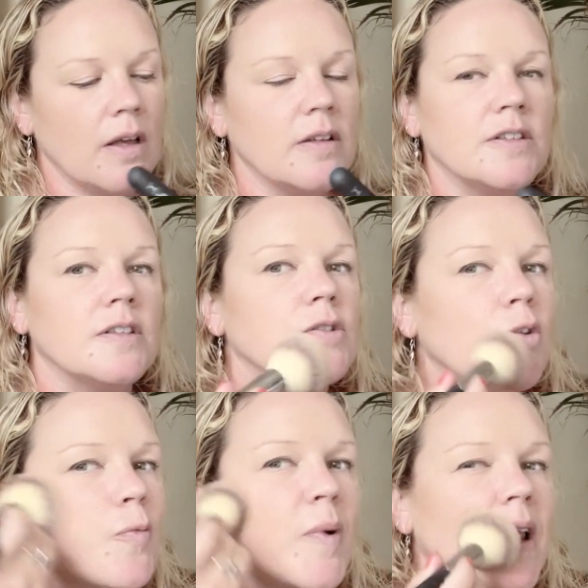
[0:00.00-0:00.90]
to sort
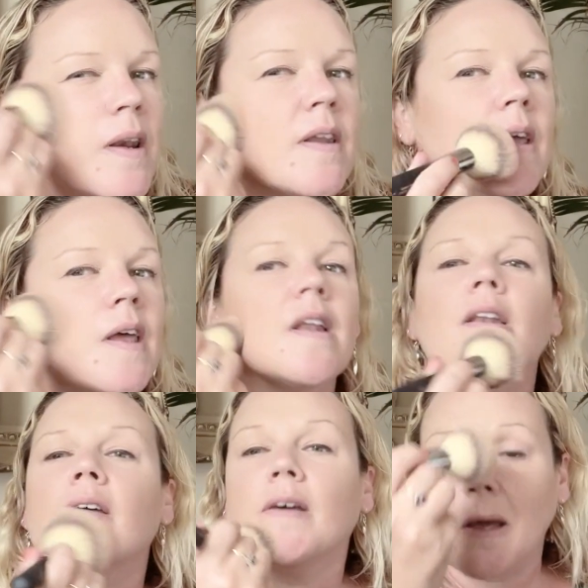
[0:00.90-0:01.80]
of blend it
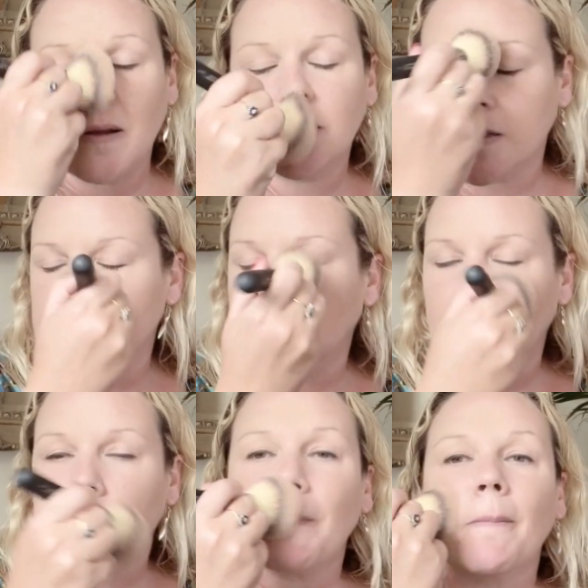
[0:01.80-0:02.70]
in, and just
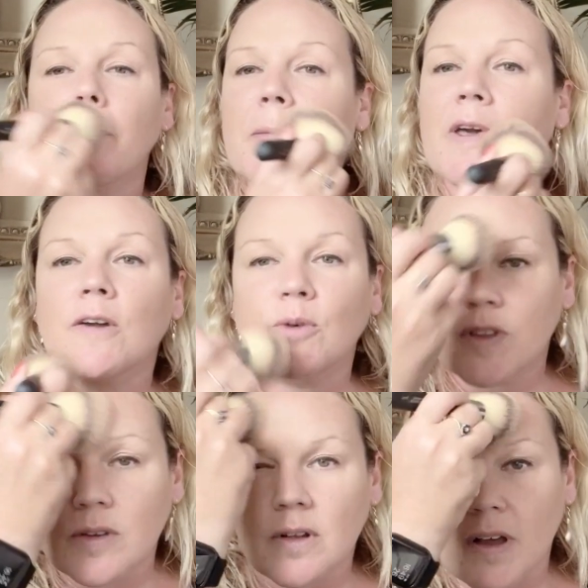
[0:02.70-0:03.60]
like go
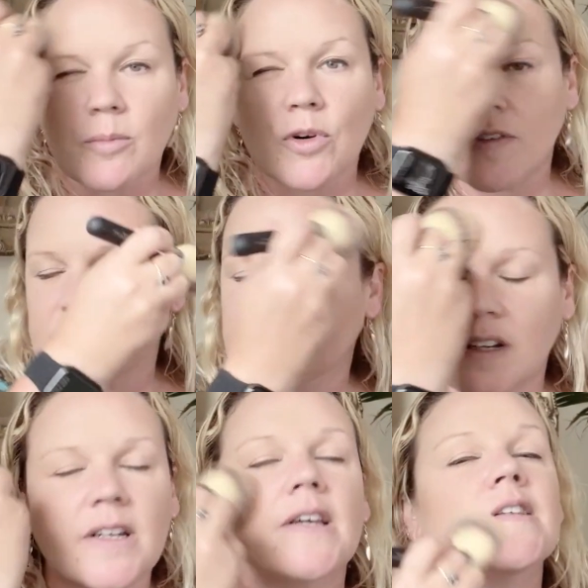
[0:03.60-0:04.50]
with like more of a
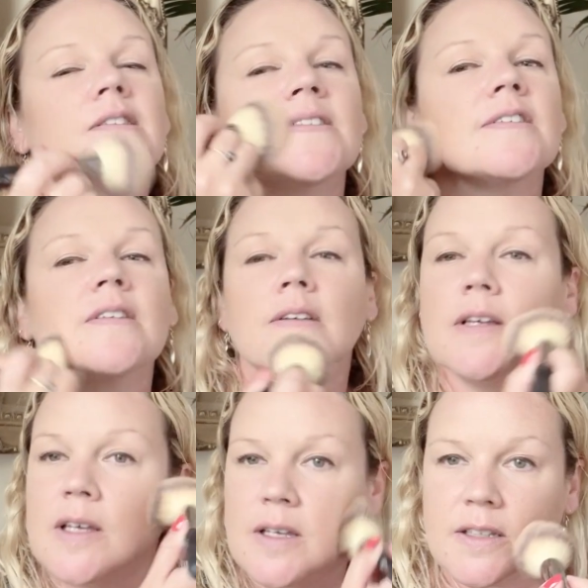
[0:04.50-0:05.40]
sun-kissed
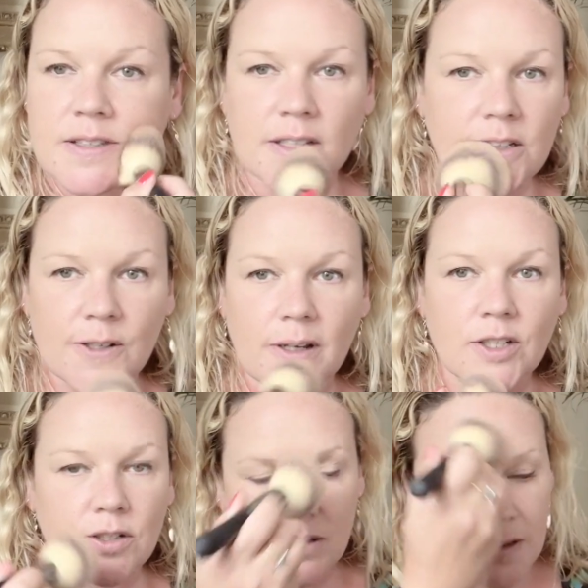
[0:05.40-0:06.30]

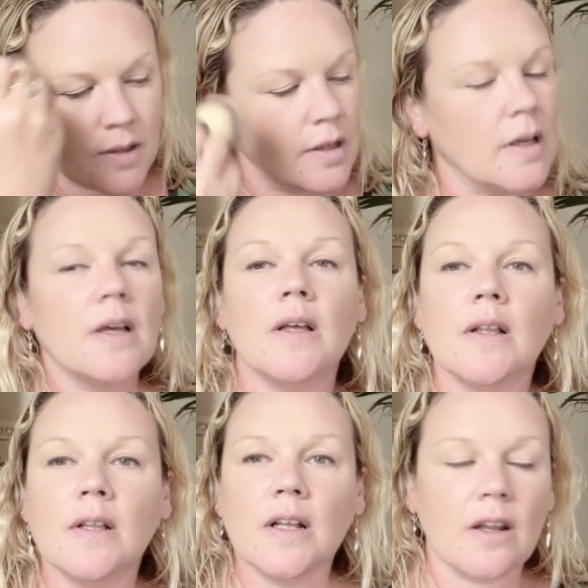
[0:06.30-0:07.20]
situation.
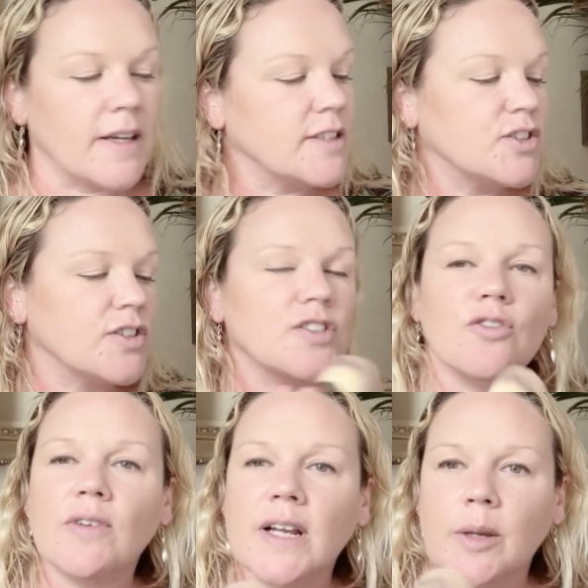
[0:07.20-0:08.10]
Like, it's just a
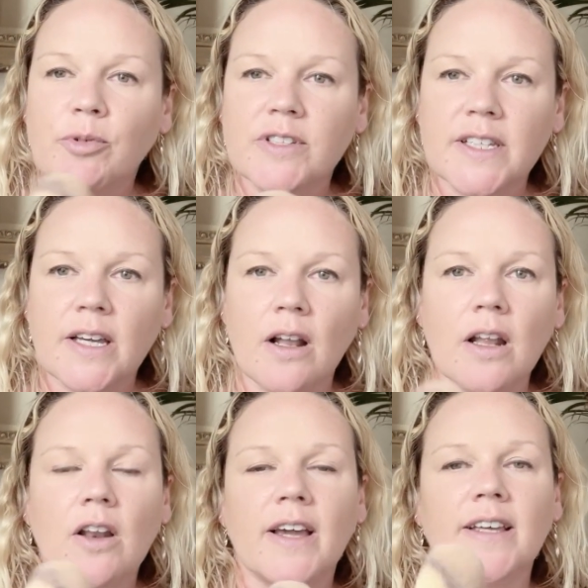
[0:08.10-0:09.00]
really pretty colour.
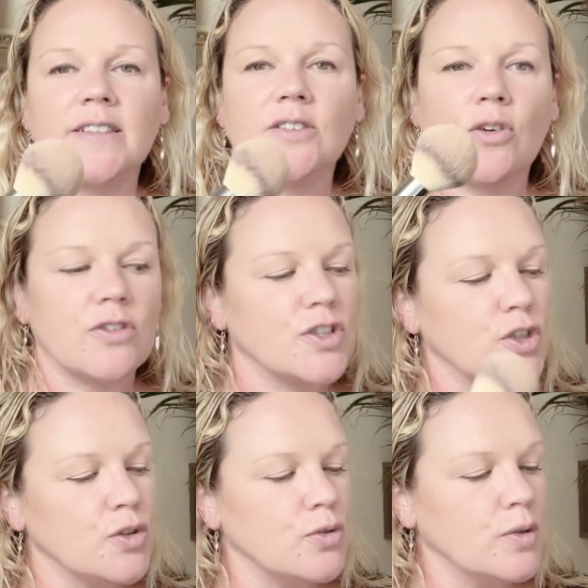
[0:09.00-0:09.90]
Like, it's not
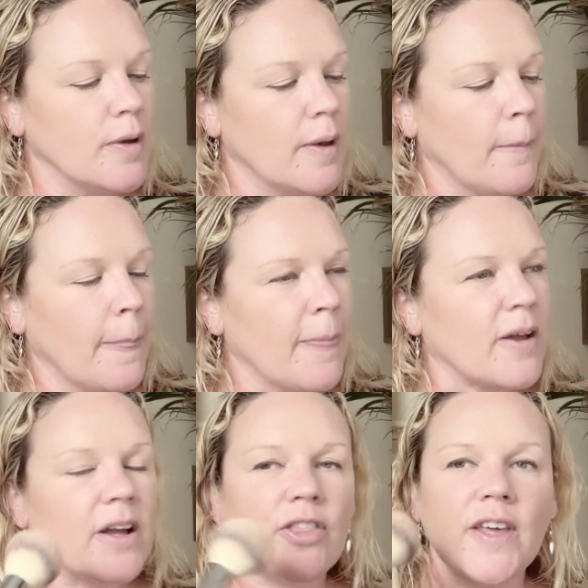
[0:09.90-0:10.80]
too,
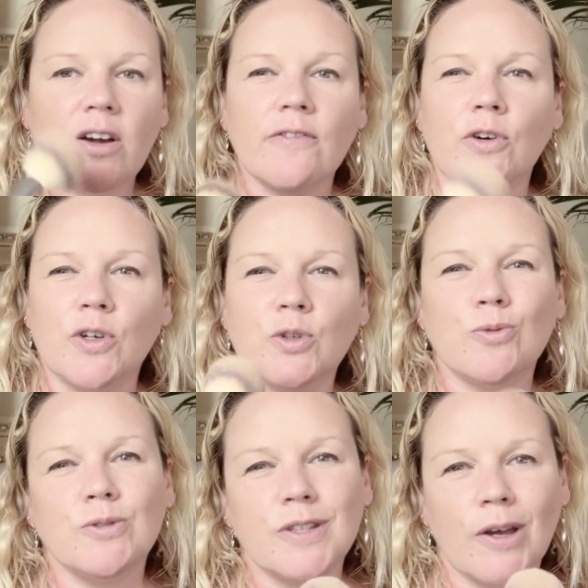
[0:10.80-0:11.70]
like, I think I've got
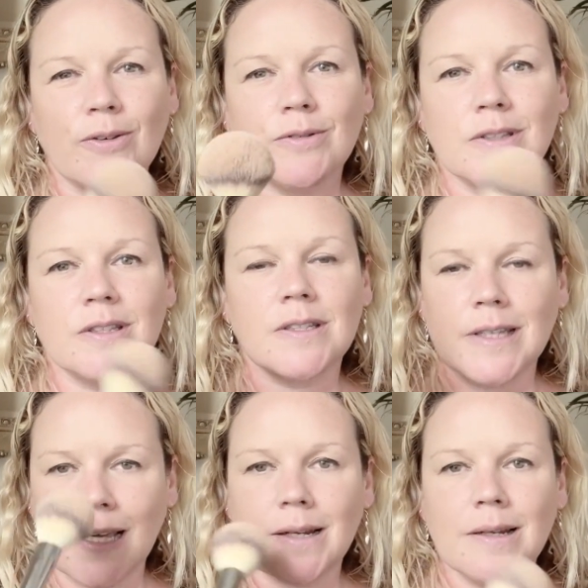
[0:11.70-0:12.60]
cool tones
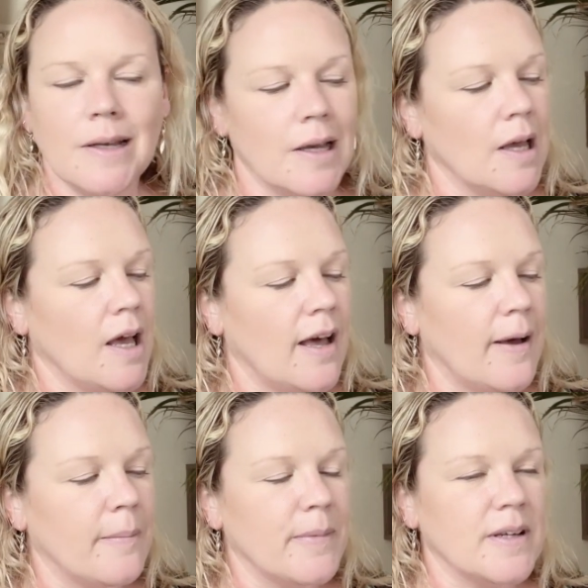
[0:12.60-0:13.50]
skin,
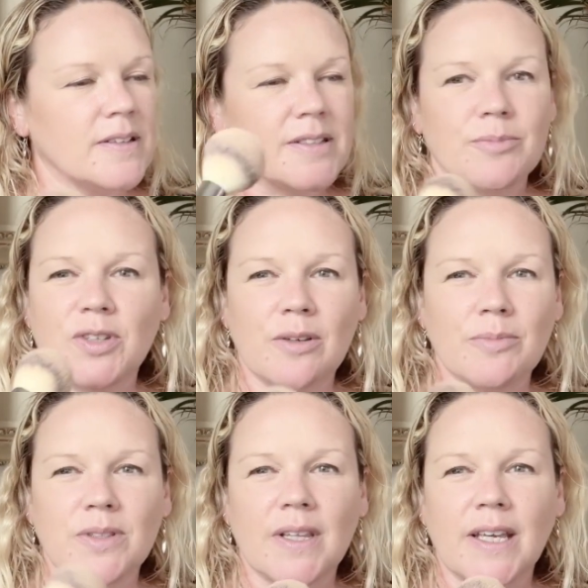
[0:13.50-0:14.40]
and
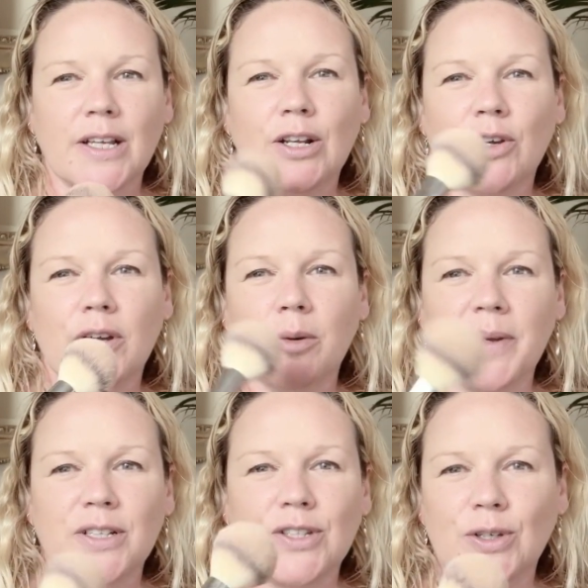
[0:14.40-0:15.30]
sometimes they can look a
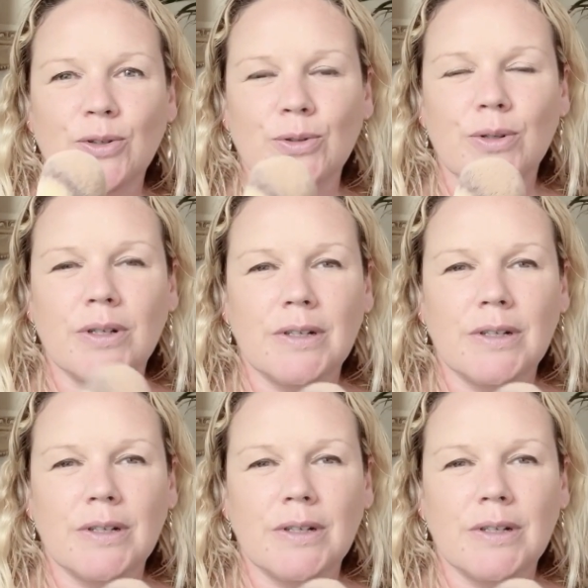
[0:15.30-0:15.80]
bit too